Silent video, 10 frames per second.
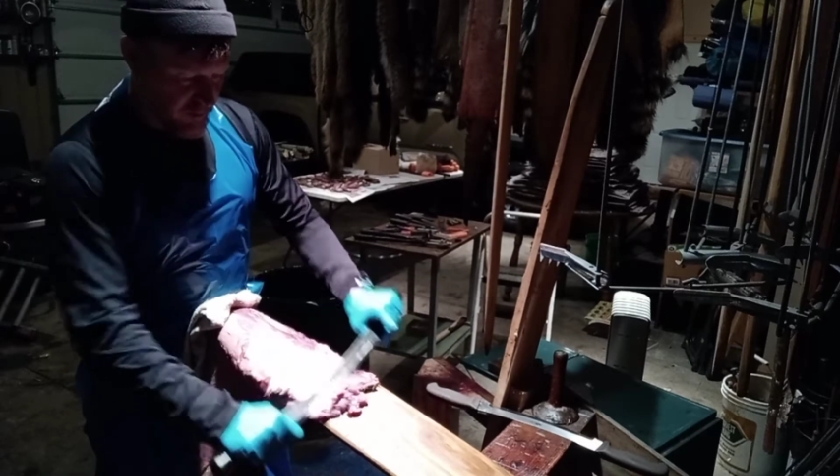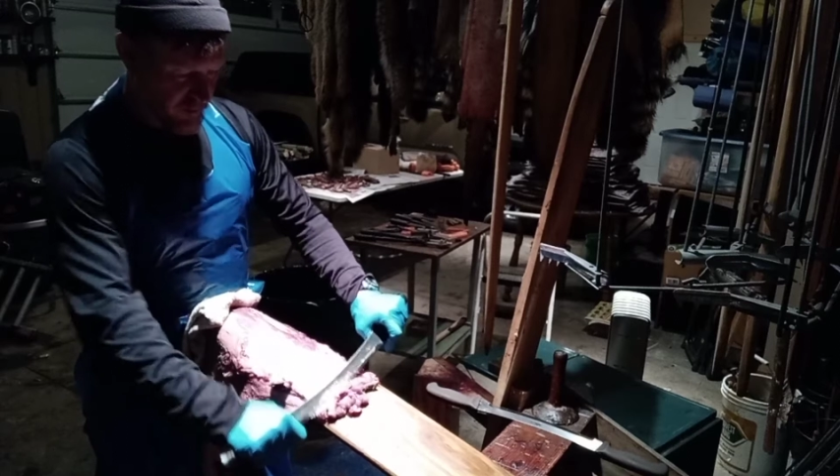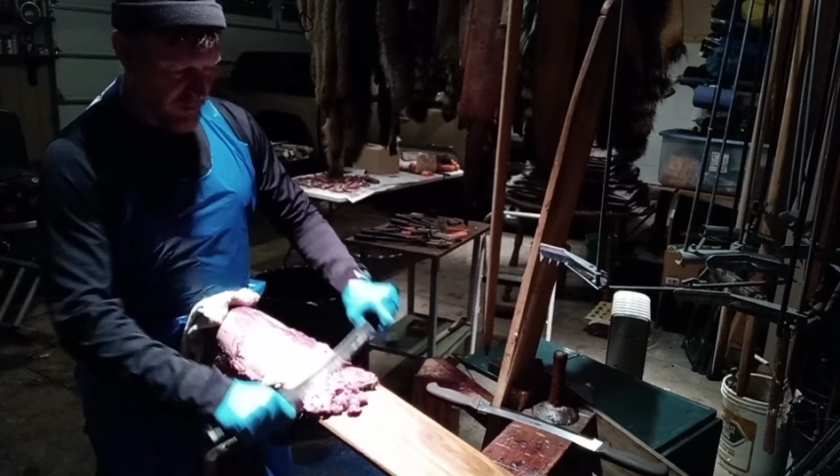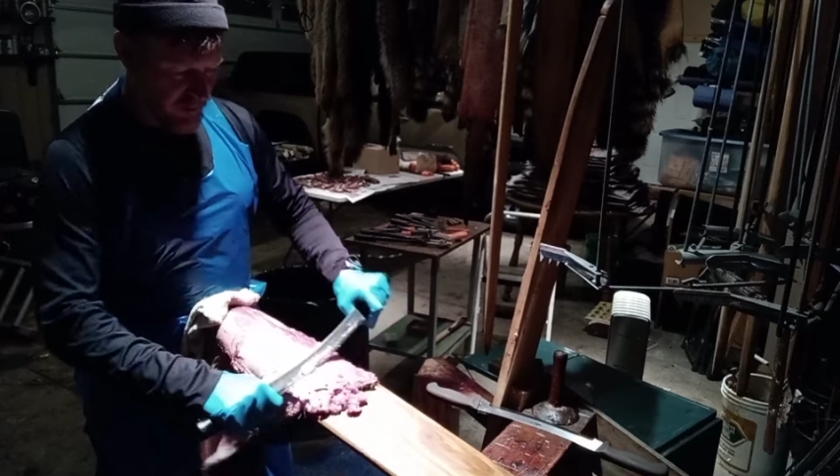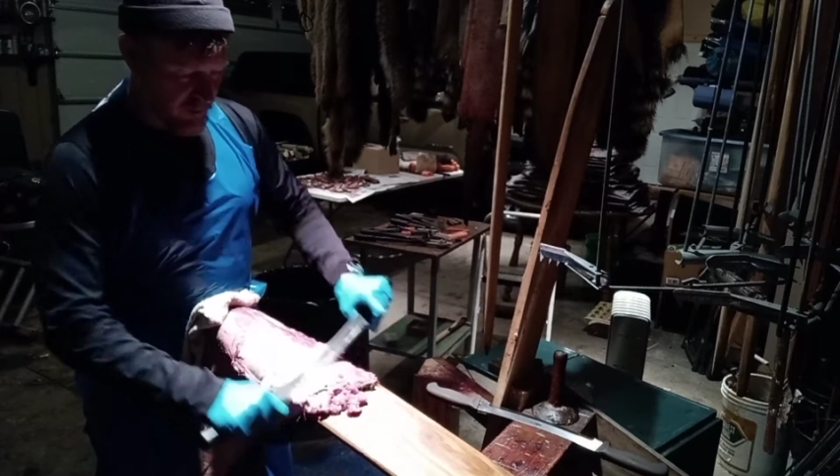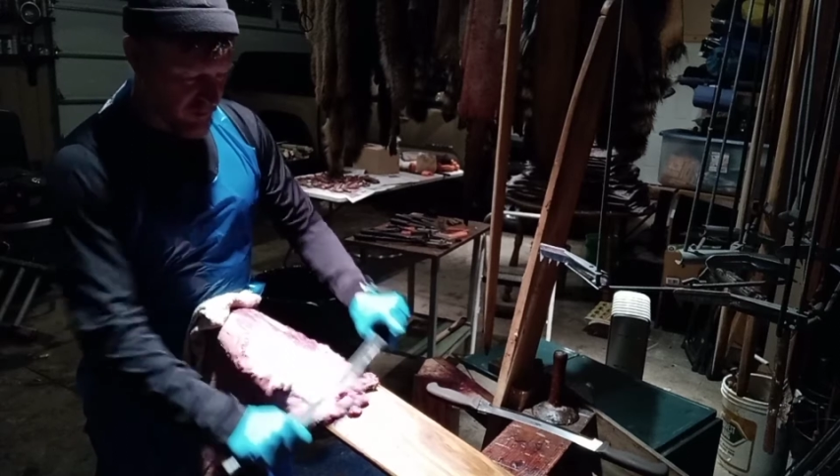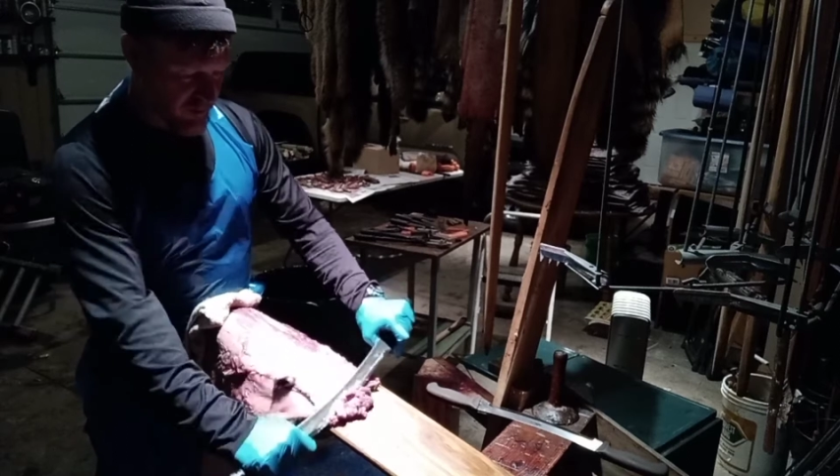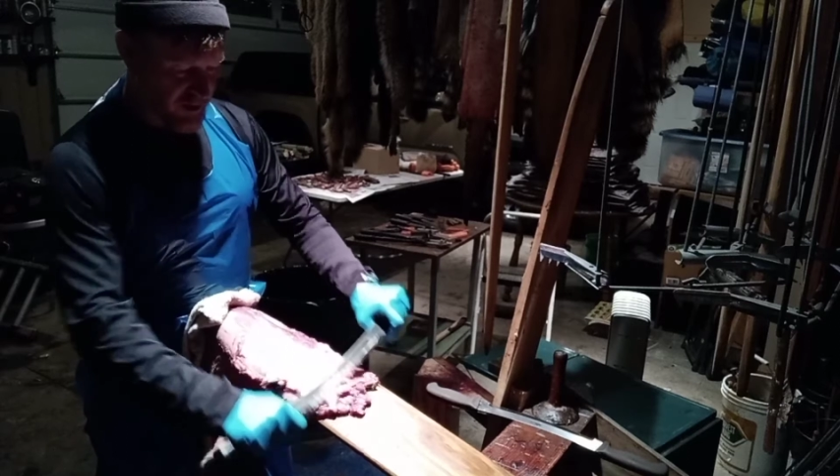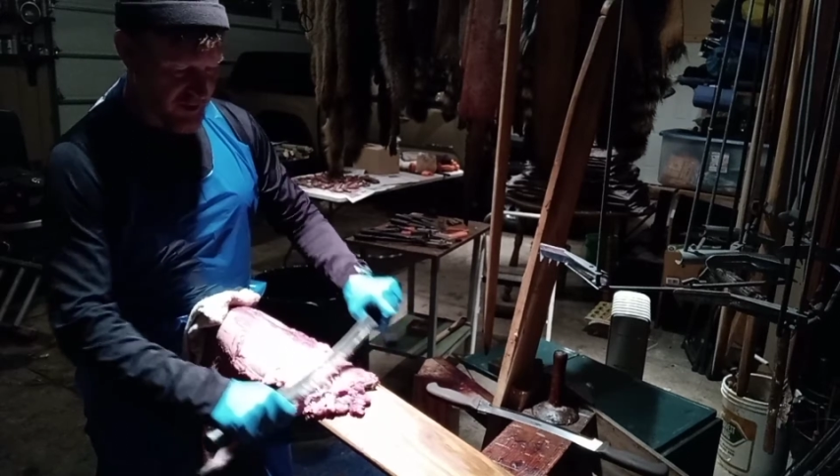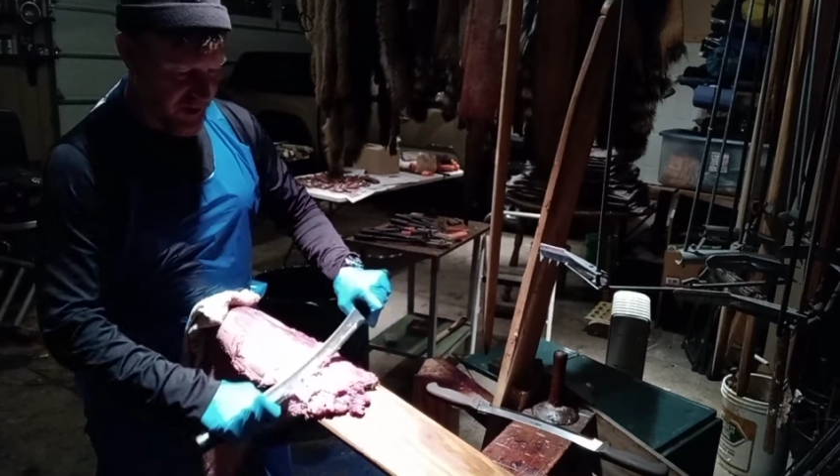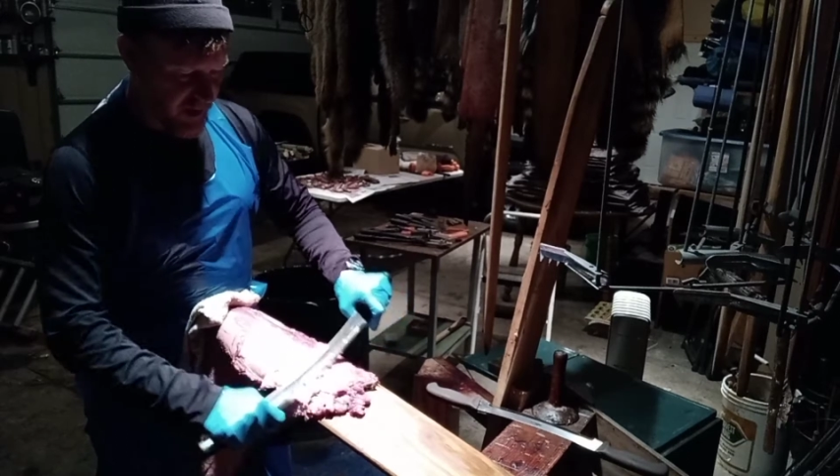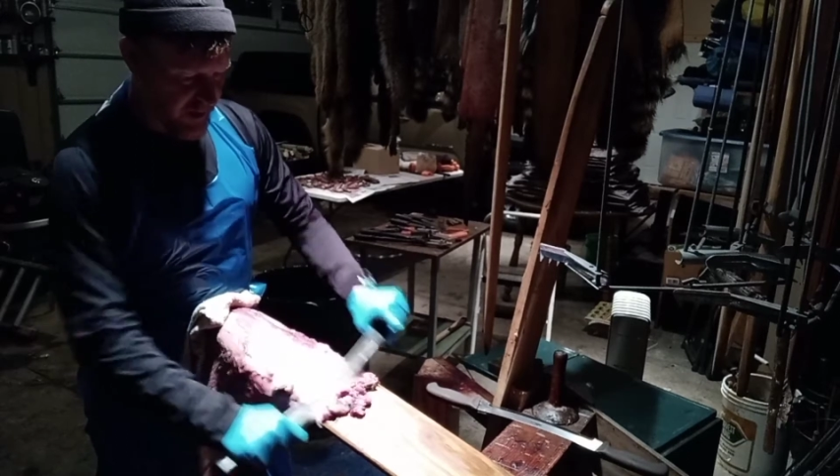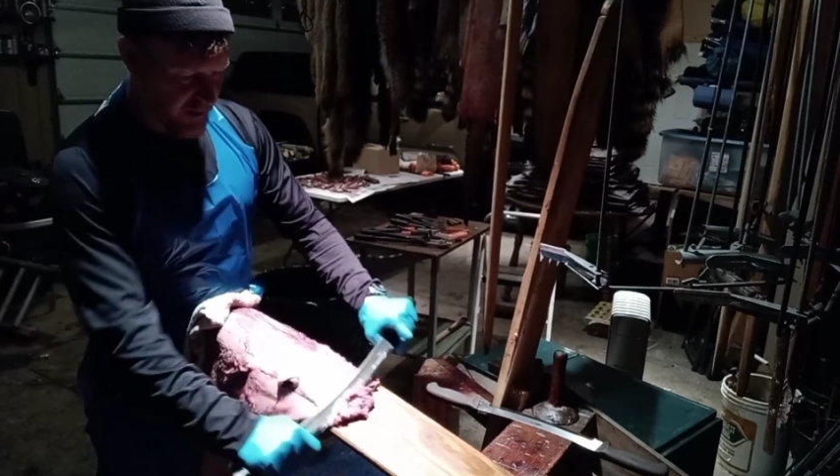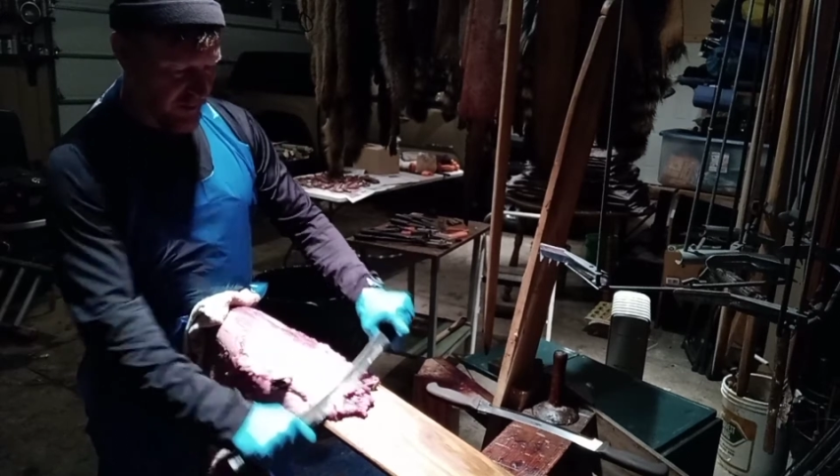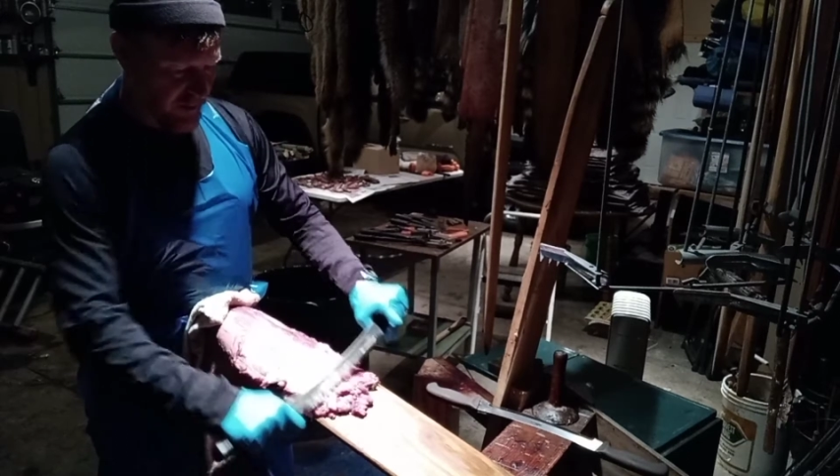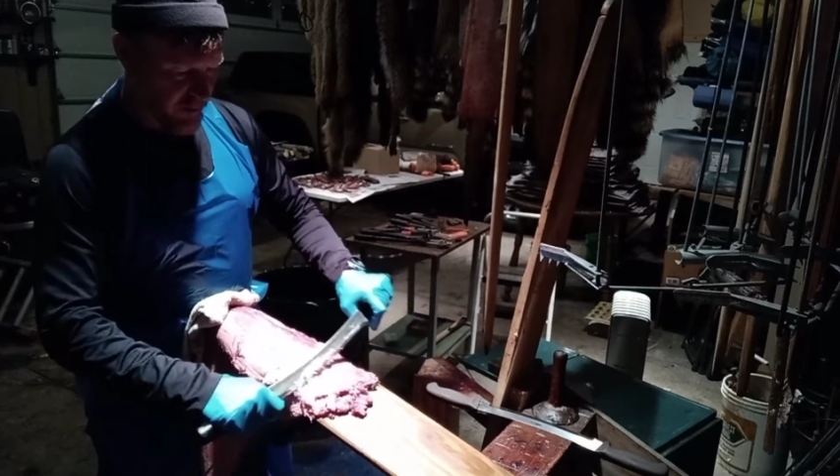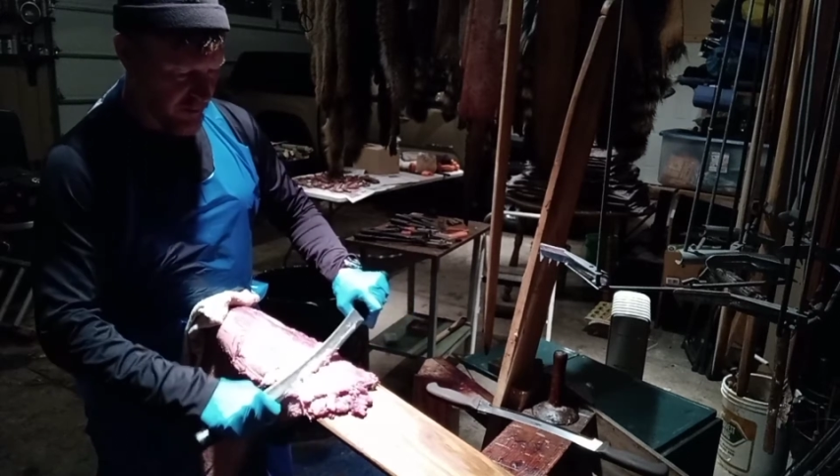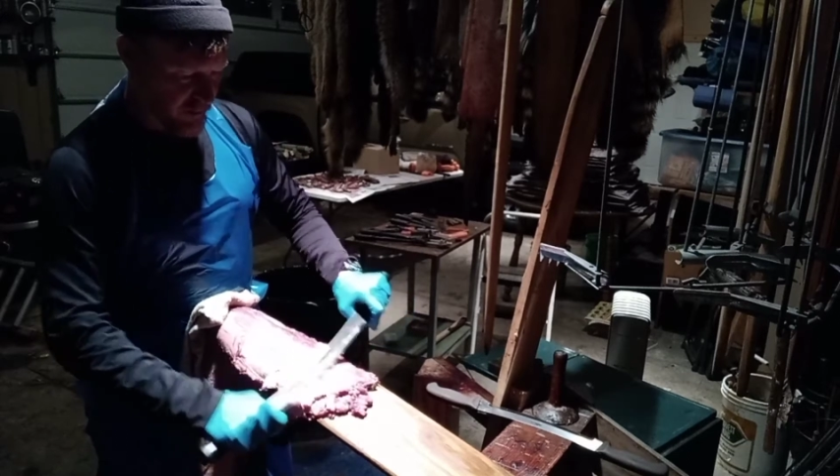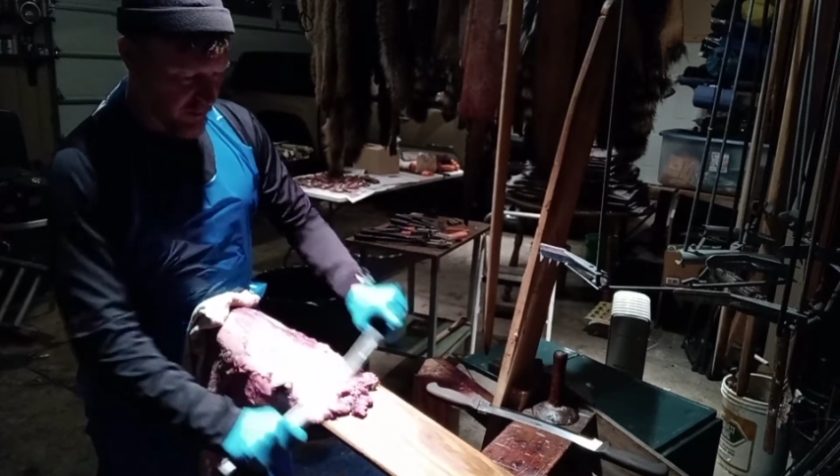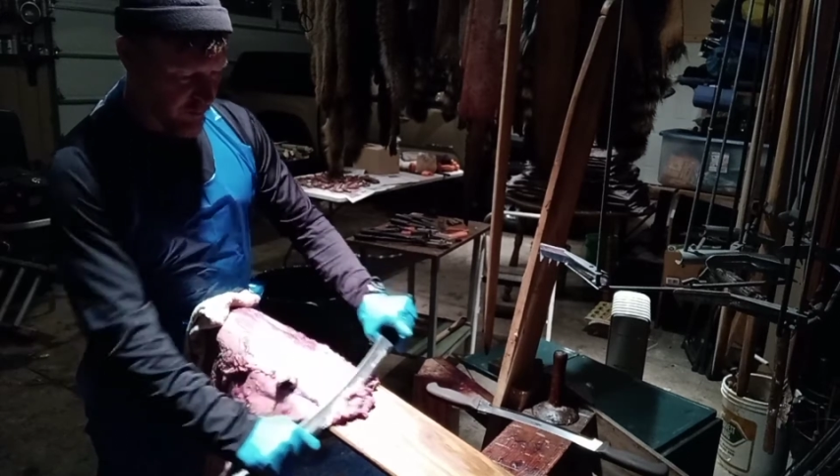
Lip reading: since I got it about a